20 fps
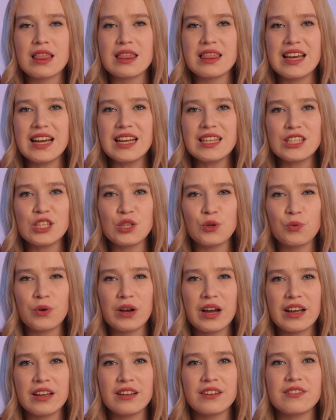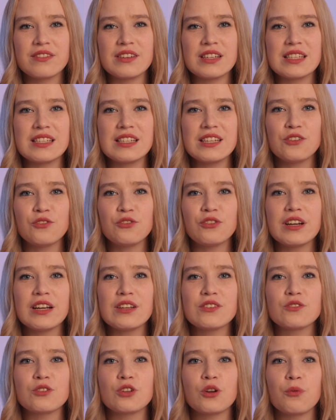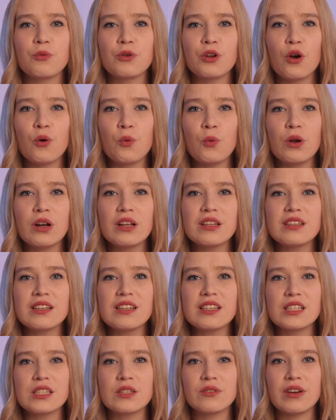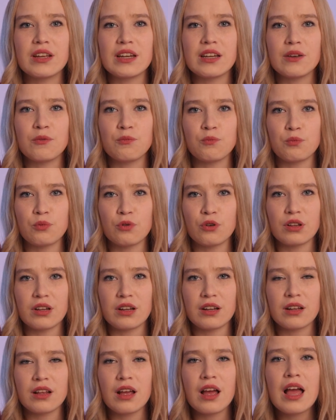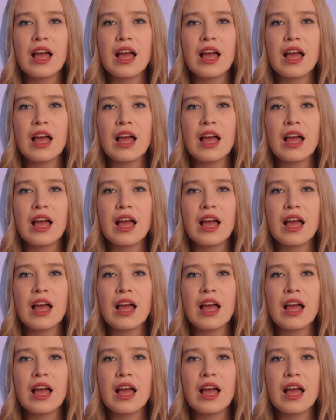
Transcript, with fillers: That's why the seed phrase from your wallet is very important.